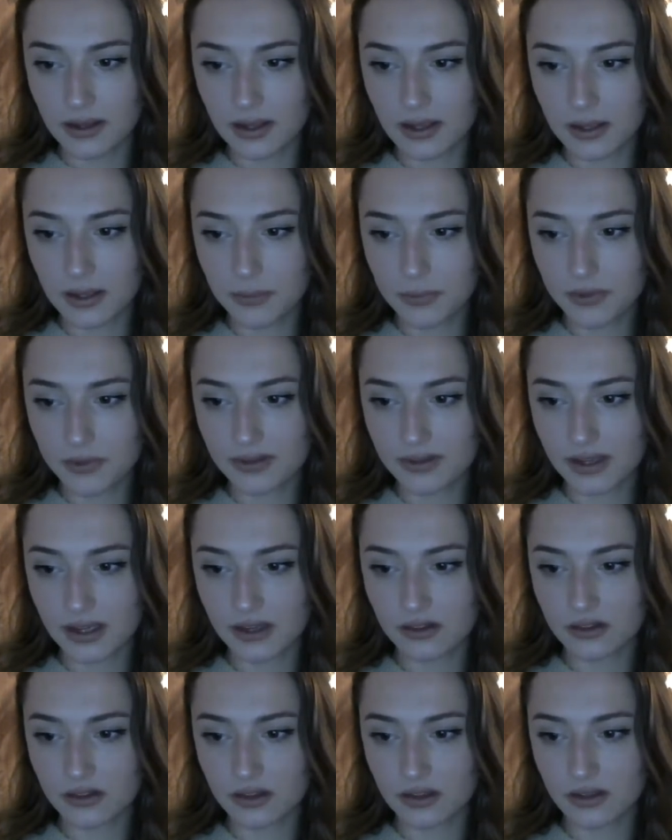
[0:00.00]

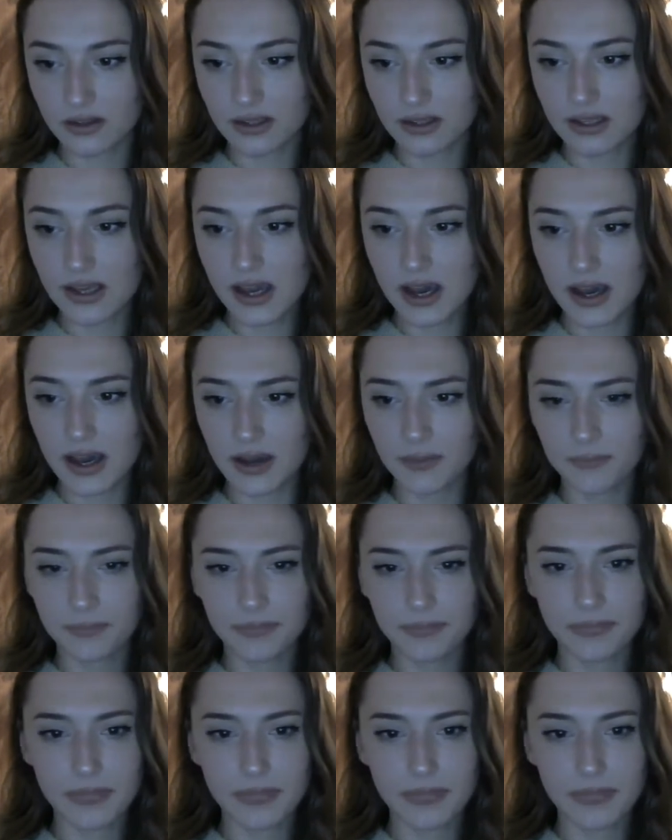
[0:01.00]
imitation. Yeah.